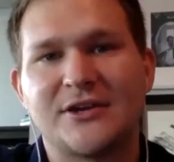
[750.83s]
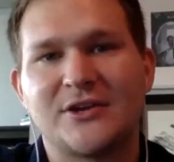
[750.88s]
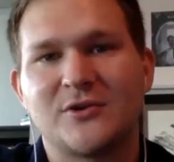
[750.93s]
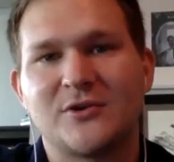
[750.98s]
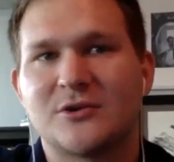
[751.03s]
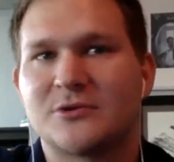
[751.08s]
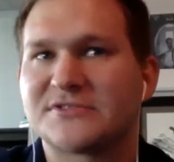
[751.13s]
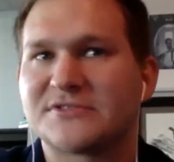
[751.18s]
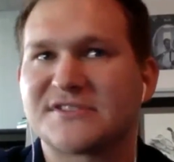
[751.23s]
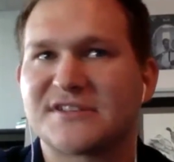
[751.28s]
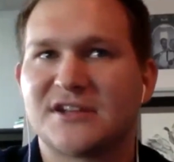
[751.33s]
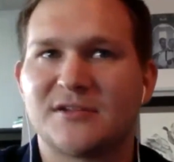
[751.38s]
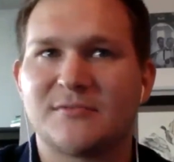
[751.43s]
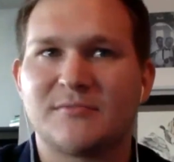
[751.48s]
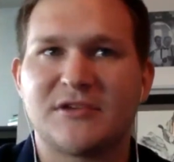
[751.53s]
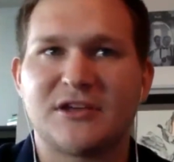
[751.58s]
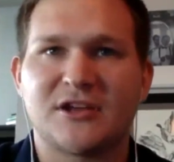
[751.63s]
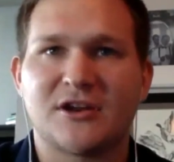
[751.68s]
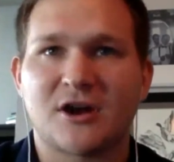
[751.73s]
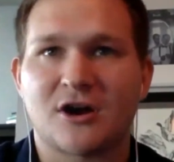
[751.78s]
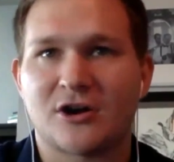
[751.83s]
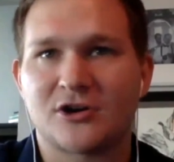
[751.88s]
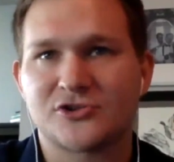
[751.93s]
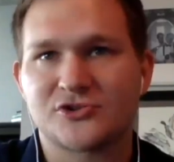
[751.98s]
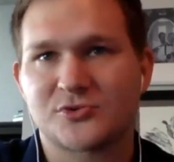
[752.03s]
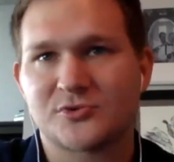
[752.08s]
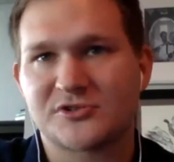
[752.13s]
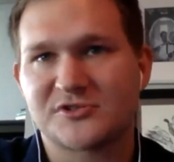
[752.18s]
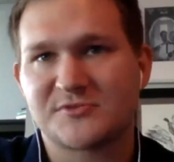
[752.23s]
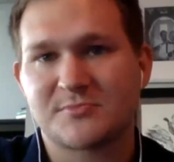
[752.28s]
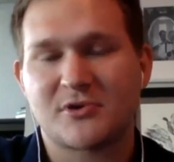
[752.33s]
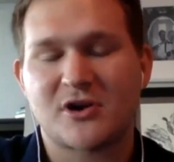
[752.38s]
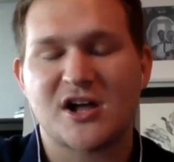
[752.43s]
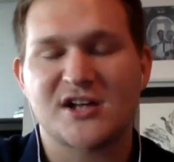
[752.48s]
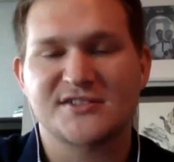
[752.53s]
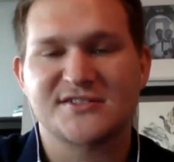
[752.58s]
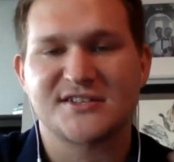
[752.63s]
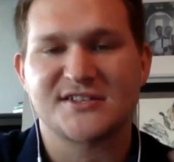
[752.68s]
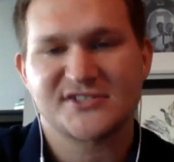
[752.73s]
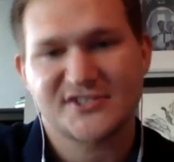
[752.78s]
knew it was going to be an arduous
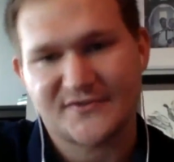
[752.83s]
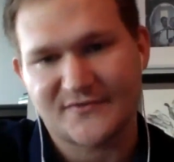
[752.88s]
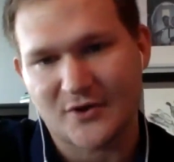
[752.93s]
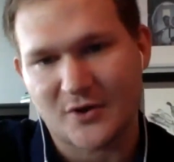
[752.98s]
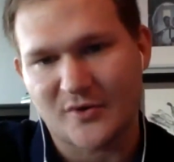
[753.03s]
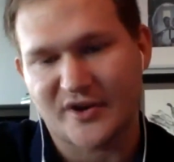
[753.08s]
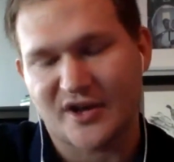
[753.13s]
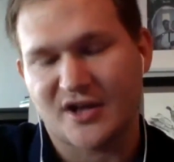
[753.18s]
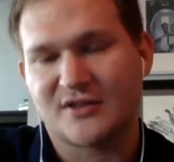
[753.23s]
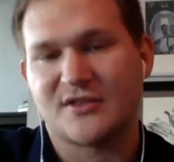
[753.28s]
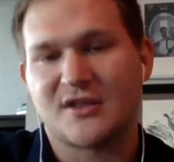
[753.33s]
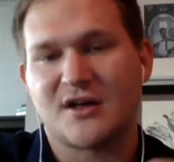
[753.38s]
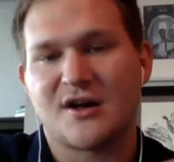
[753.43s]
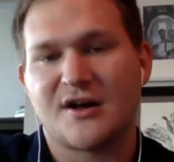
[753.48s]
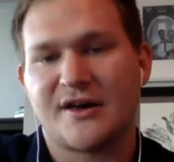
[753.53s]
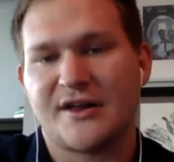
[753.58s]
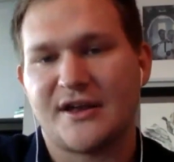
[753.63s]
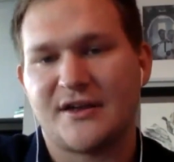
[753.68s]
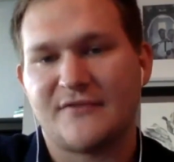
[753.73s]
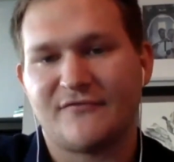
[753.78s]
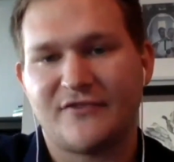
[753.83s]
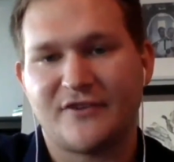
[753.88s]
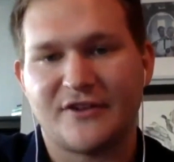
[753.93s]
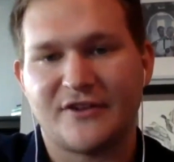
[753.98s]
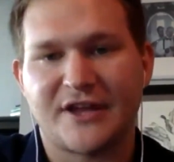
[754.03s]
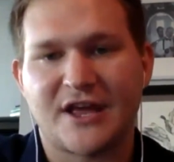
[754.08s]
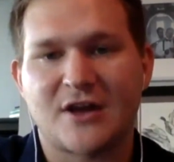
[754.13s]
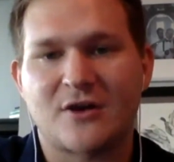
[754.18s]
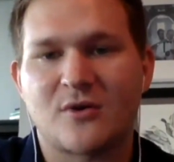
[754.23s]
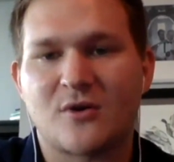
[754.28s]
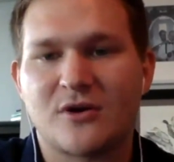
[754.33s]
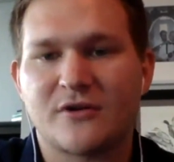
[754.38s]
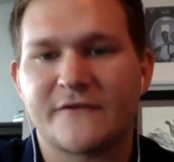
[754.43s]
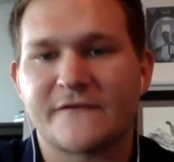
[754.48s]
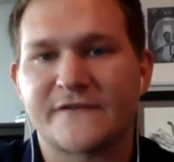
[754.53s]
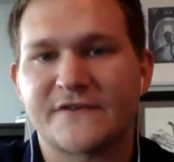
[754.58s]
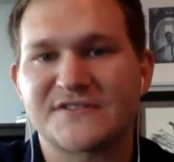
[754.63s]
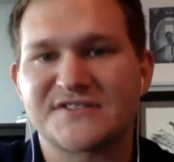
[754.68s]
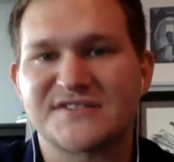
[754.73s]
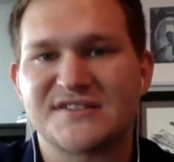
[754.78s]
process of going online and filling out all
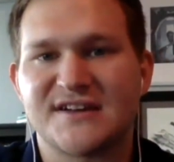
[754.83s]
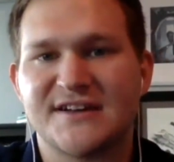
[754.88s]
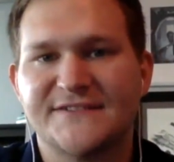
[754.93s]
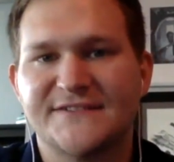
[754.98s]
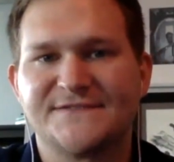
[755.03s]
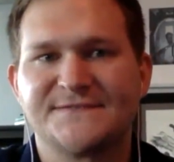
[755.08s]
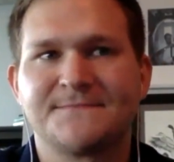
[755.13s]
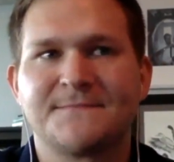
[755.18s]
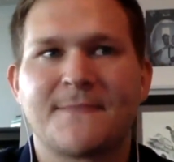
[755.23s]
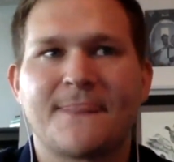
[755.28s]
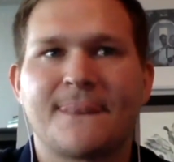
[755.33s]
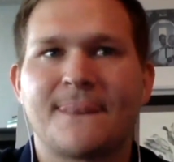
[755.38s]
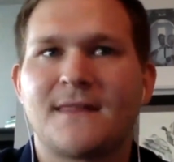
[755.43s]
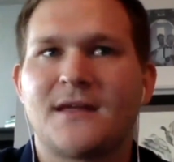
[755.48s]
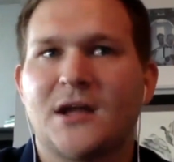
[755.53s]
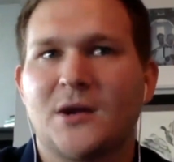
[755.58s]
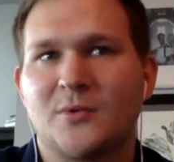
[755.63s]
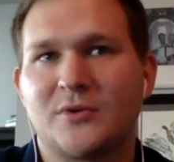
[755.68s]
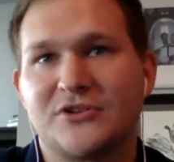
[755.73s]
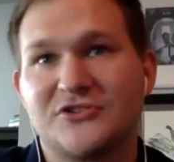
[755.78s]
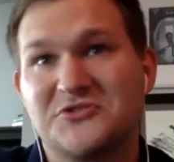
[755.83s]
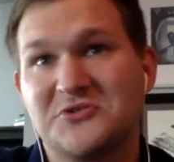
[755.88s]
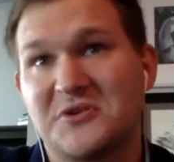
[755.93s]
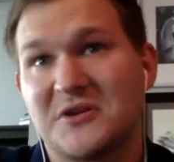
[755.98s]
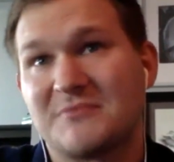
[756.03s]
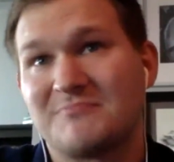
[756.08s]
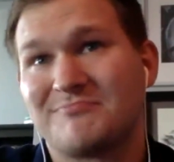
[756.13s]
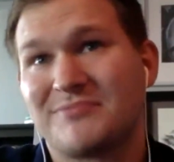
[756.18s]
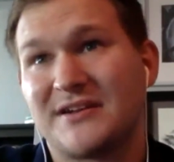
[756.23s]
of their stuff, I wouldn't do it.